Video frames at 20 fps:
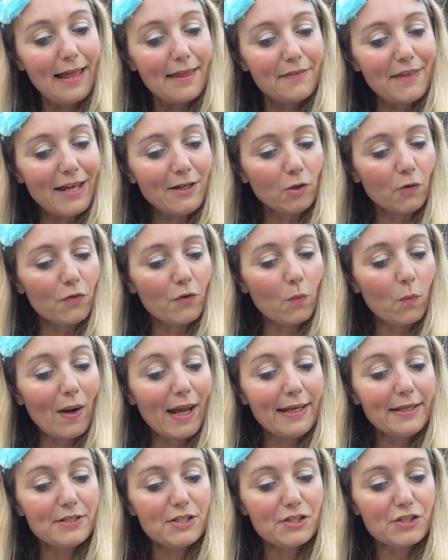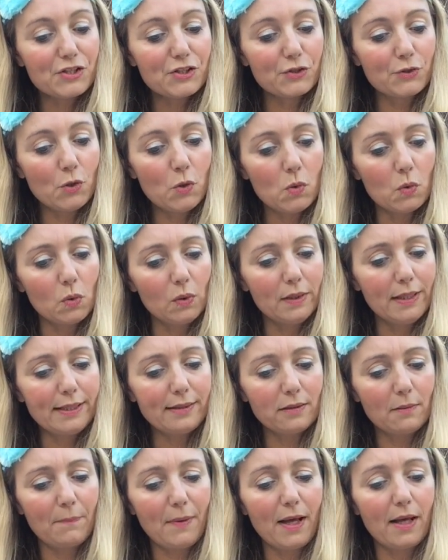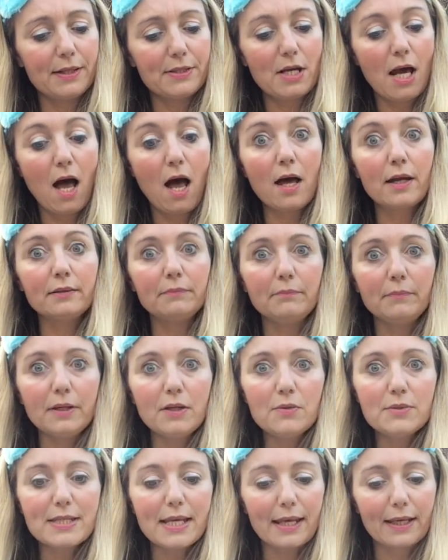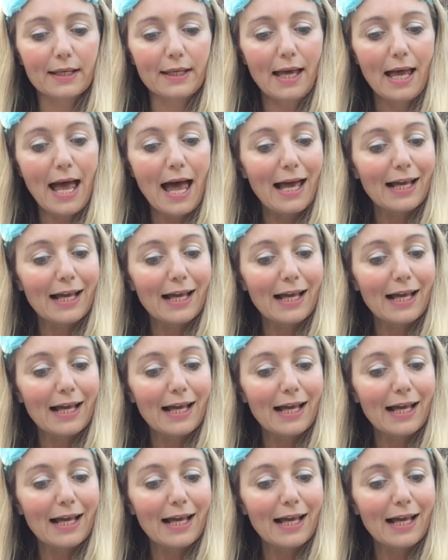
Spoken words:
Then on the way to school, Little Bird heard music